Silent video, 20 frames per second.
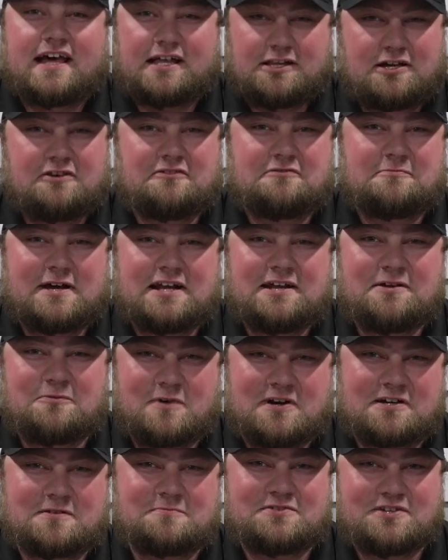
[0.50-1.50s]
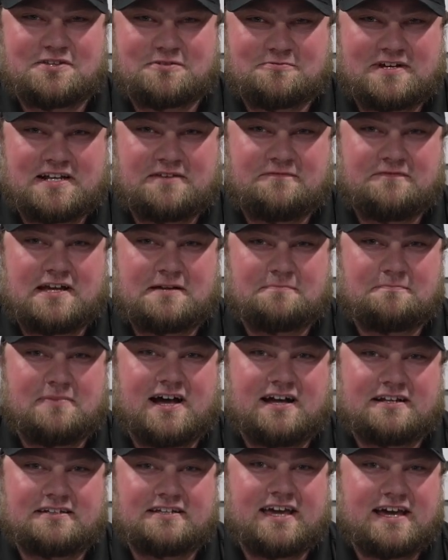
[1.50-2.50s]
Hello, everybody, and welcome to the Red Effect
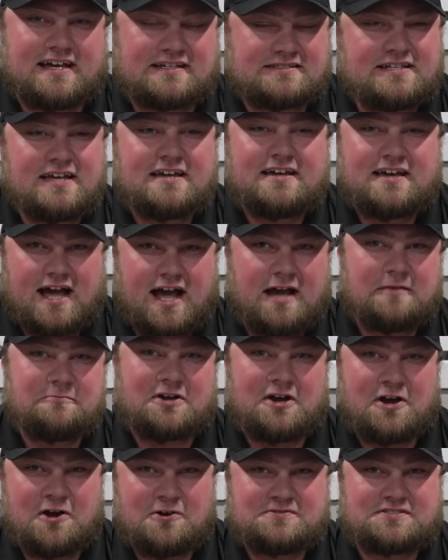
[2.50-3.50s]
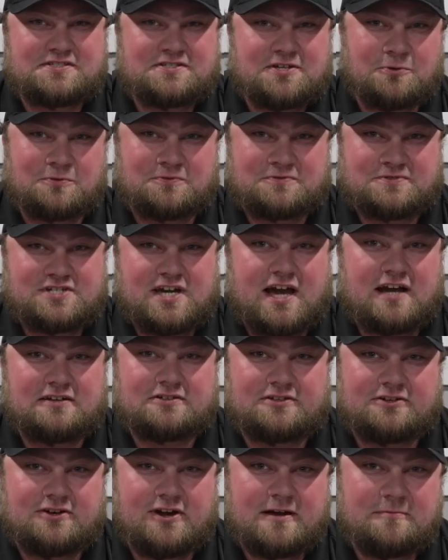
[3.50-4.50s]
Podcast. I'm your host, Coltin
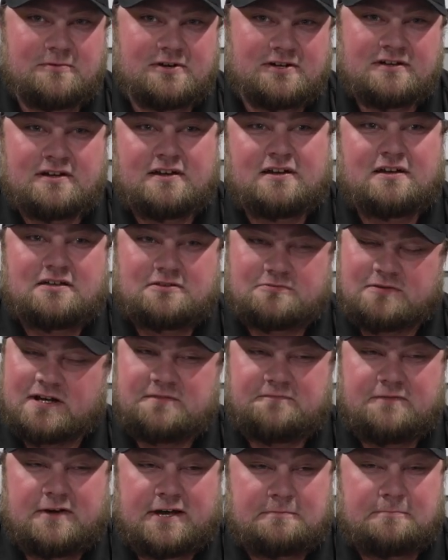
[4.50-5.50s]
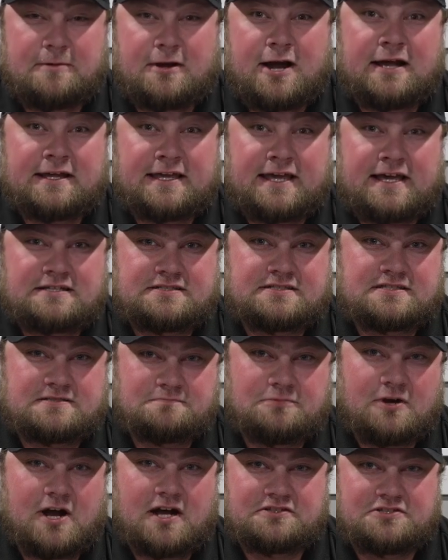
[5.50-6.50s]
Schachtner-Kramer. Red Effect Podcast
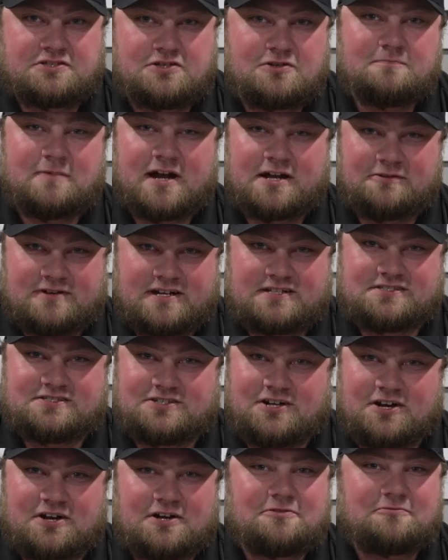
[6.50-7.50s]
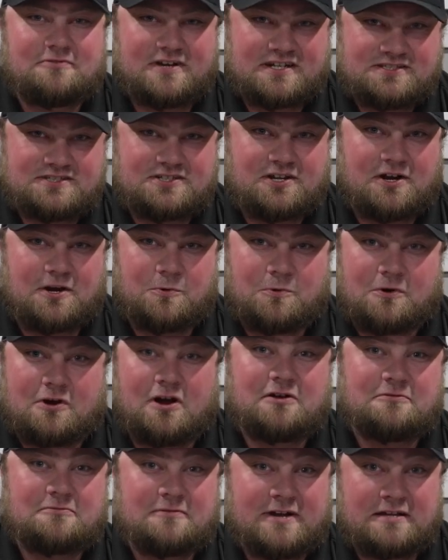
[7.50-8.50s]
is brought to you by REDSTAR. REDSTAR,
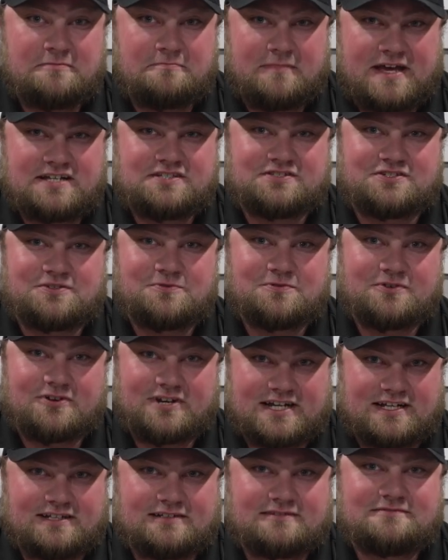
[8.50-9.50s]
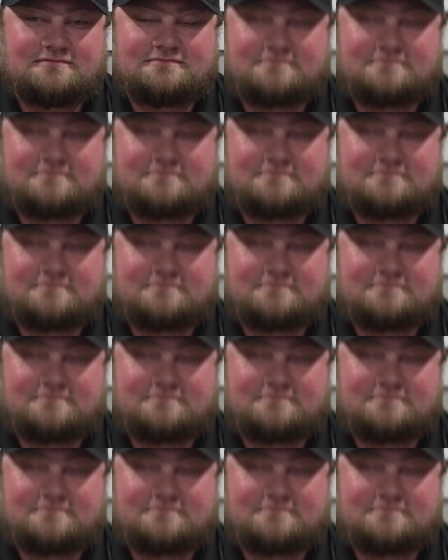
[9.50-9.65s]
where our red makes you green.